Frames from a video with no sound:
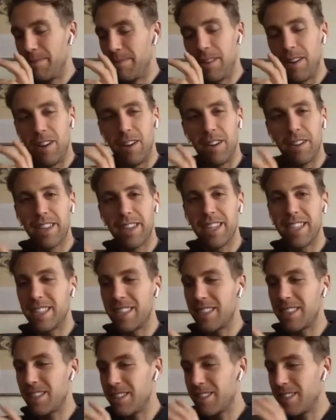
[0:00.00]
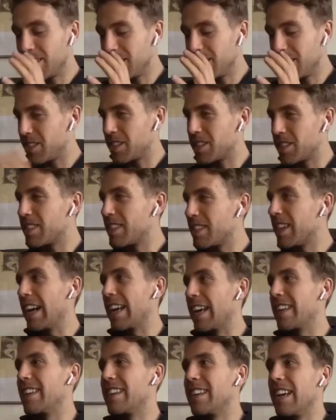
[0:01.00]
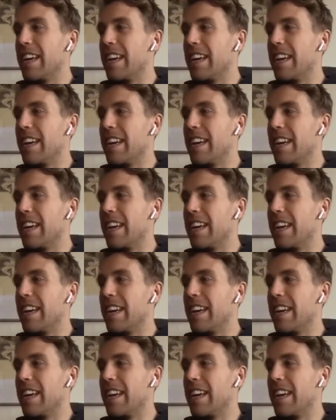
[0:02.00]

all these I